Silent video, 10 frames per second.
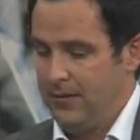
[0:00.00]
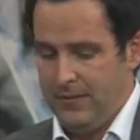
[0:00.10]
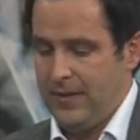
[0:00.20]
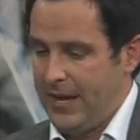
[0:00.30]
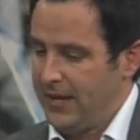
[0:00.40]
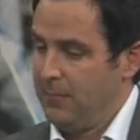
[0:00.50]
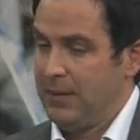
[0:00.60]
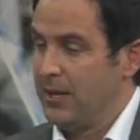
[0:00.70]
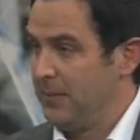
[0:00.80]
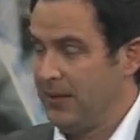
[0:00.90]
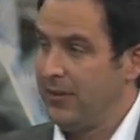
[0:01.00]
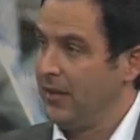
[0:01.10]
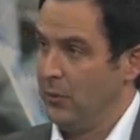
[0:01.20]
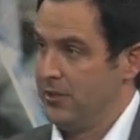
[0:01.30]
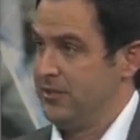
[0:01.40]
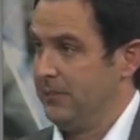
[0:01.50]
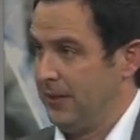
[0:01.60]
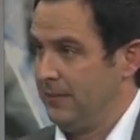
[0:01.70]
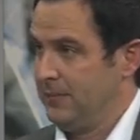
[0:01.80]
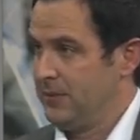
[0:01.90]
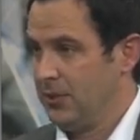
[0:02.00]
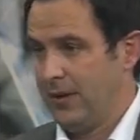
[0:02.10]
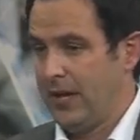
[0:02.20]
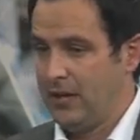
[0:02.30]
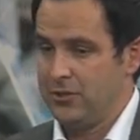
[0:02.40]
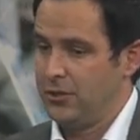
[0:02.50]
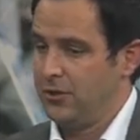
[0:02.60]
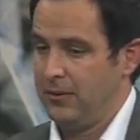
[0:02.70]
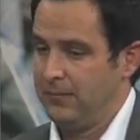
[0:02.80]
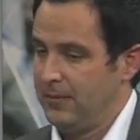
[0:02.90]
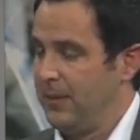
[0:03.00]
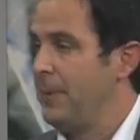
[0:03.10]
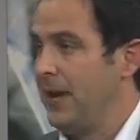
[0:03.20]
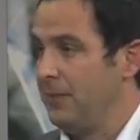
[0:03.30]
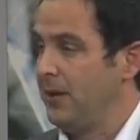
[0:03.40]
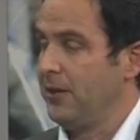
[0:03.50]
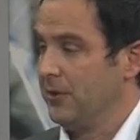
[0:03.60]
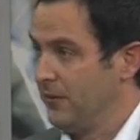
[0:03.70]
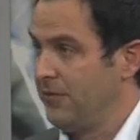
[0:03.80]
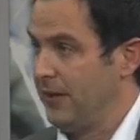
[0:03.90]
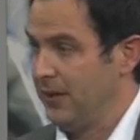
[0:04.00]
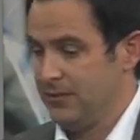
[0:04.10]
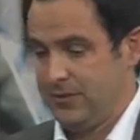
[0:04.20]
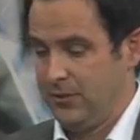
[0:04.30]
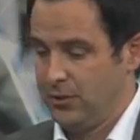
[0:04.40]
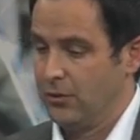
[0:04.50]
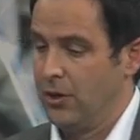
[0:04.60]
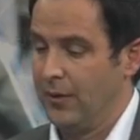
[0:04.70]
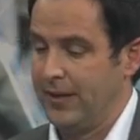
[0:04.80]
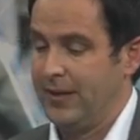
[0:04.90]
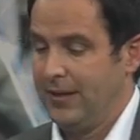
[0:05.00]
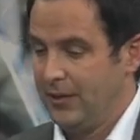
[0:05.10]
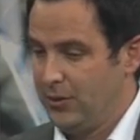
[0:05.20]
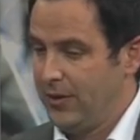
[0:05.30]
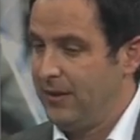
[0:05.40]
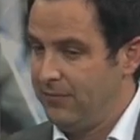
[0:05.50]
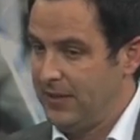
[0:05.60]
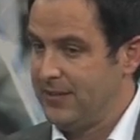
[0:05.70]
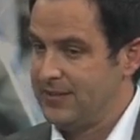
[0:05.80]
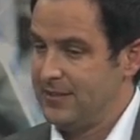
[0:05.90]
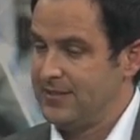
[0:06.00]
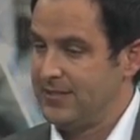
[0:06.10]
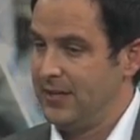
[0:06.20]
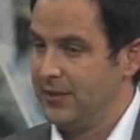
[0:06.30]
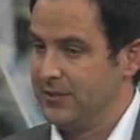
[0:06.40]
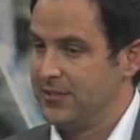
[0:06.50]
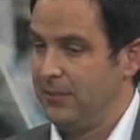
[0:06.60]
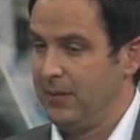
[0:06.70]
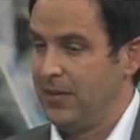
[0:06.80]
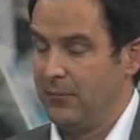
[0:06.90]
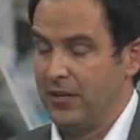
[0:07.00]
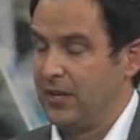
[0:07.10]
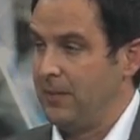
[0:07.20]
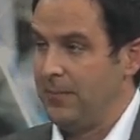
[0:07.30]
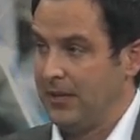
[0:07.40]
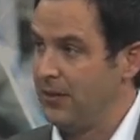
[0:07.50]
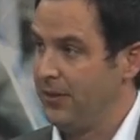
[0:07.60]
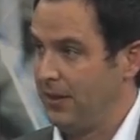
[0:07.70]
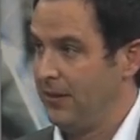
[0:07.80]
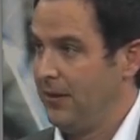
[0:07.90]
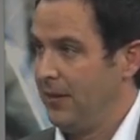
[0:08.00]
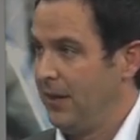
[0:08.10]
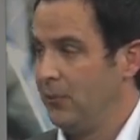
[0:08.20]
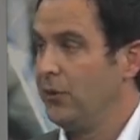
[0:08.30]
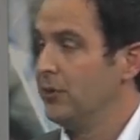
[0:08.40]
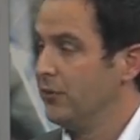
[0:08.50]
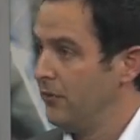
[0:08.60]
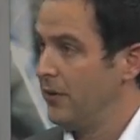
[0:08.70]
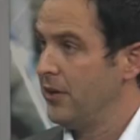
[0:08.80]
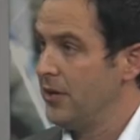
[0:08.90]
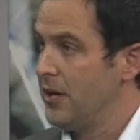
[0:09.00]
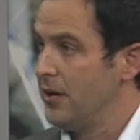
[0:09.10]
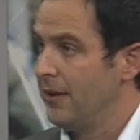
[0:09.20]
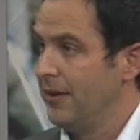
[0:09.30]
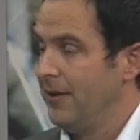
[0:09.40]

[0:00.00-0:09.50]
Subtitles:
that can become anything it wants to be. So as you're a baby or a fetus and you're growing, you have these cells that can become anything. And when you're very young,